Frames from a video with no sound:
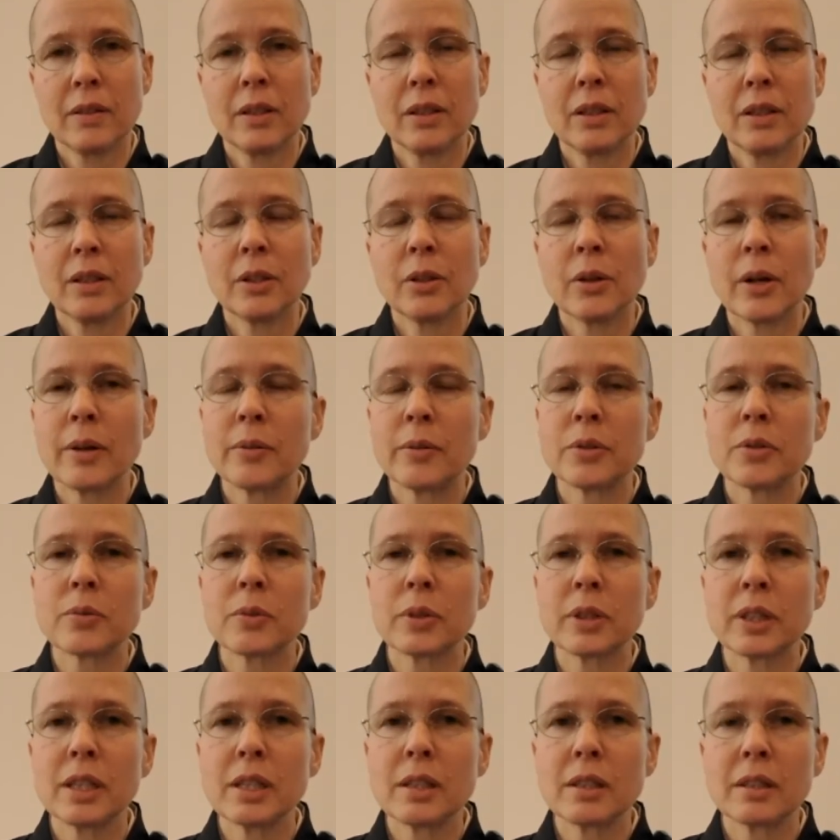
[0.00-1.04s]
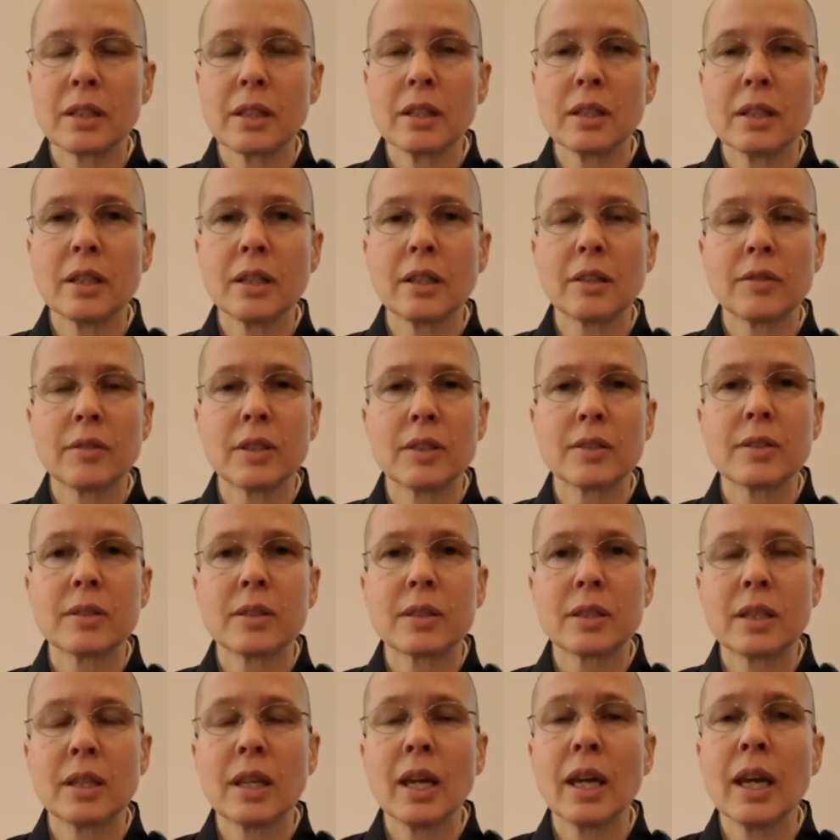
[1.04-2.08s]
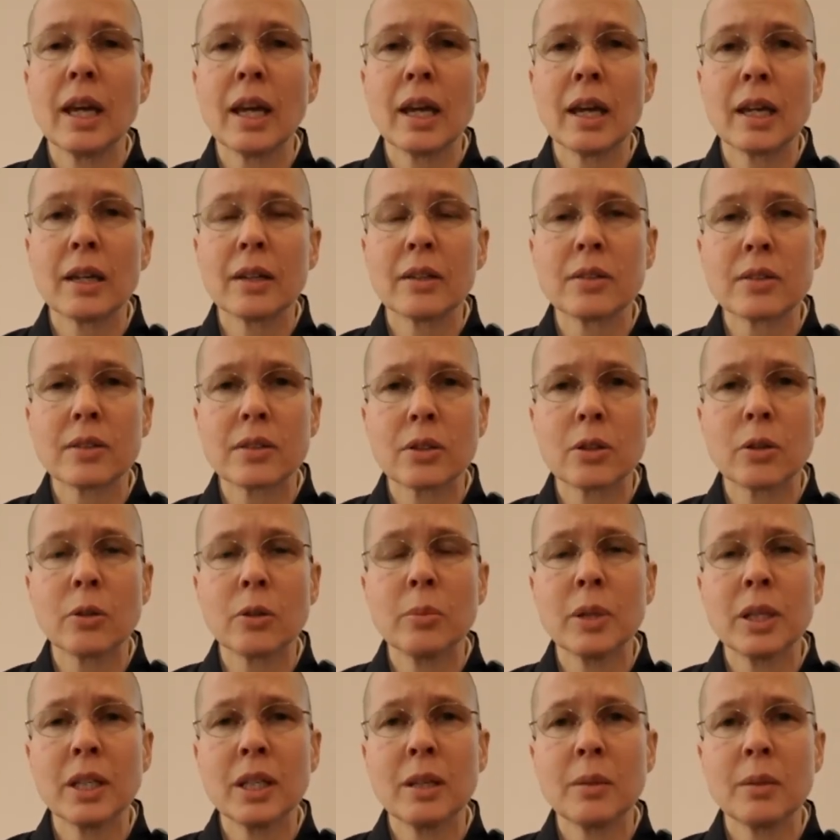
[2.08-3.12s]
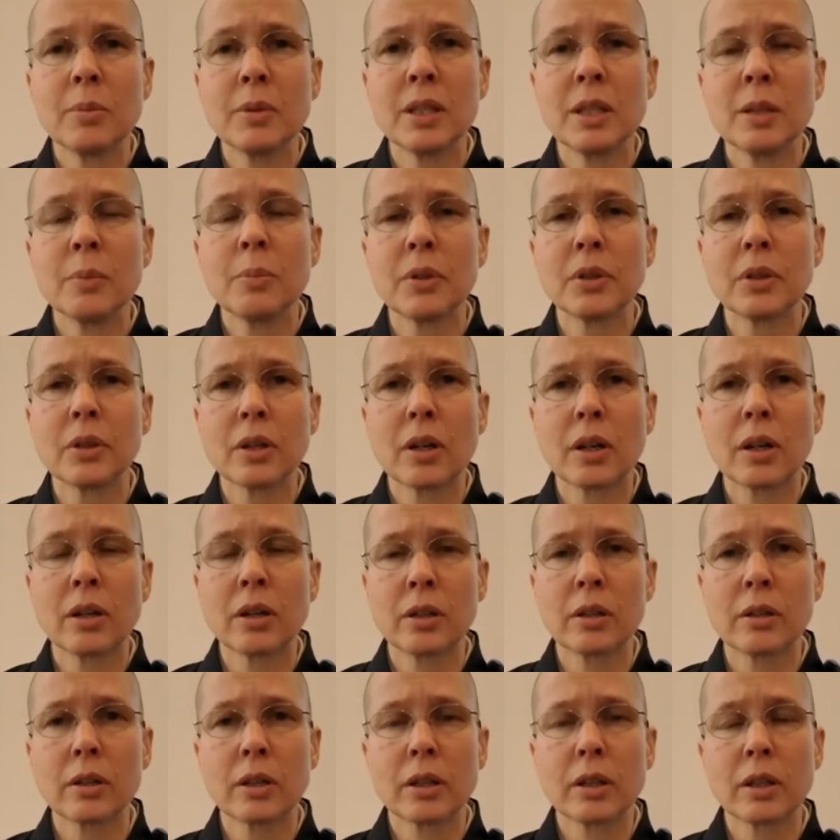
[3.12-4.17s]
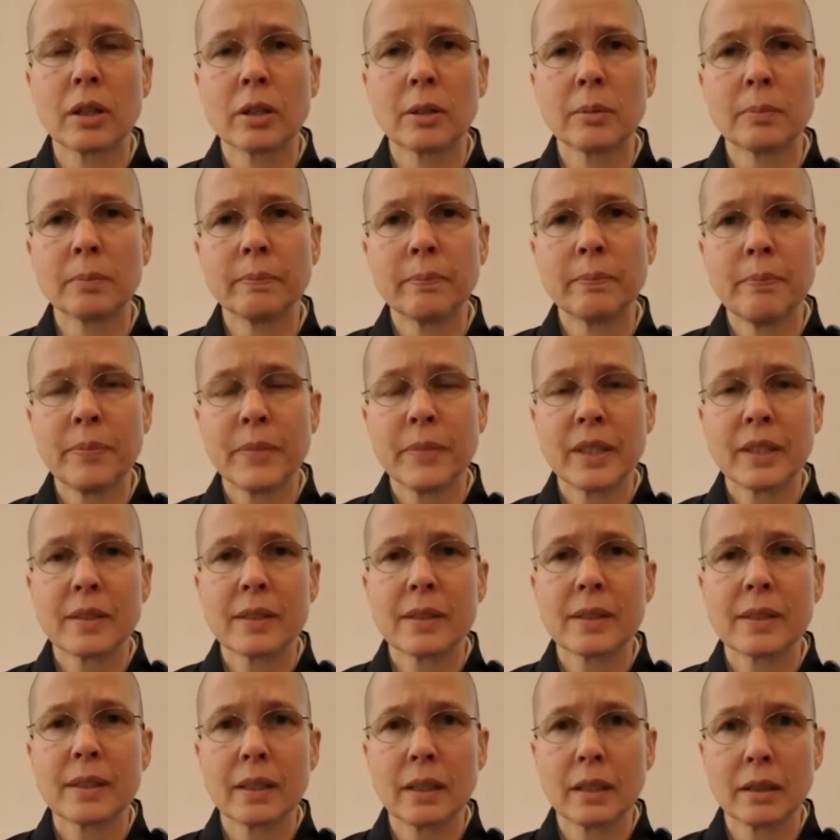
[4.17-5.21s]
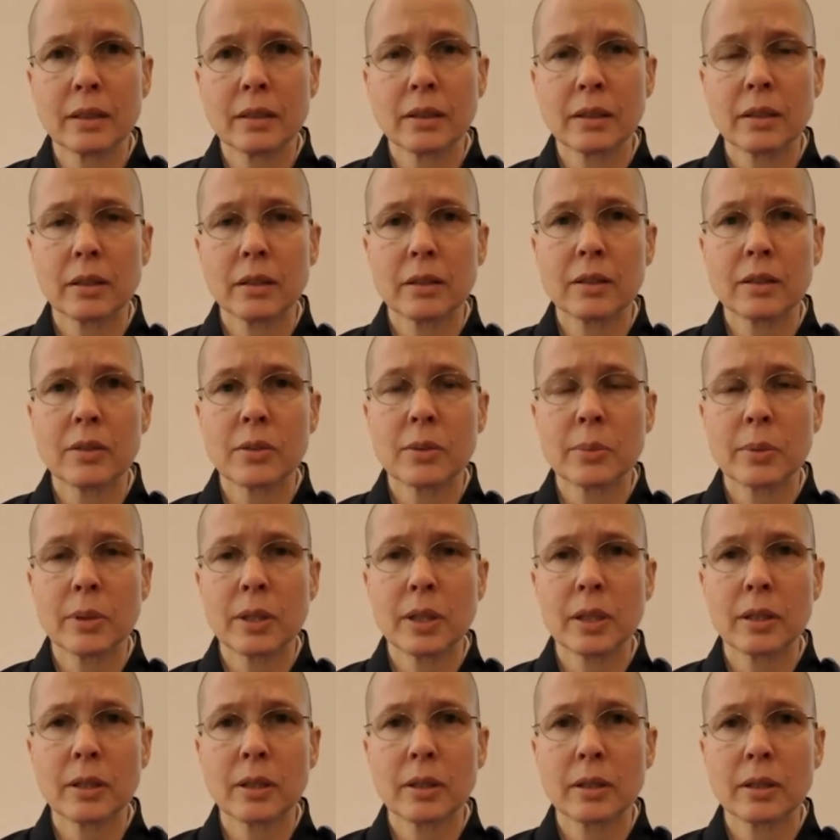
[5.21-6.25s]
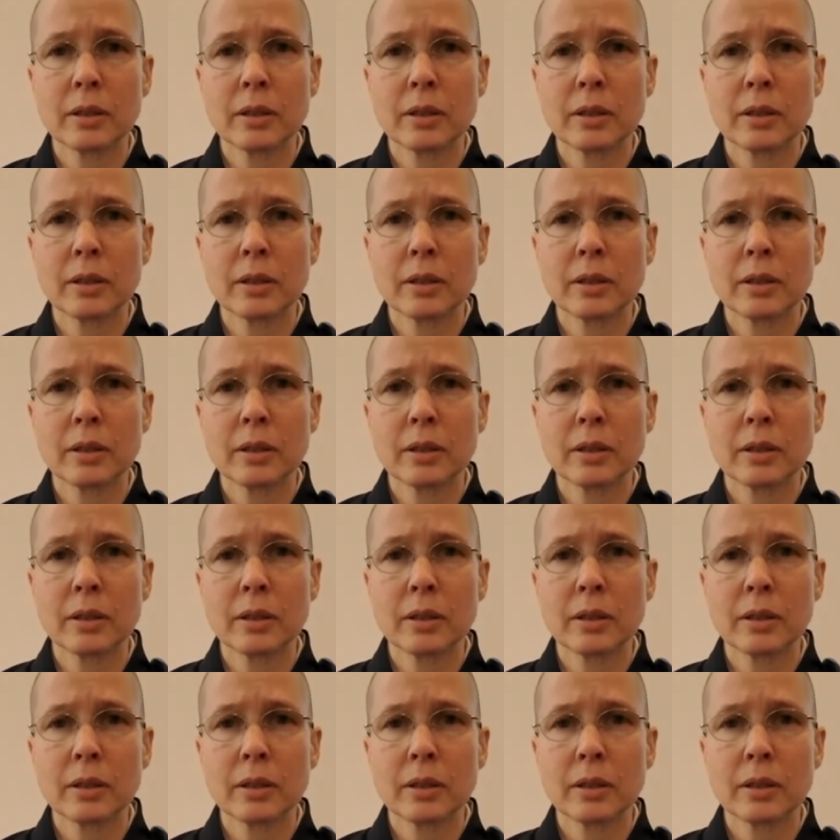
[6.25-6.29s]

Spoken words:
You know, I was really thinking of this today, as so many people are sick this week.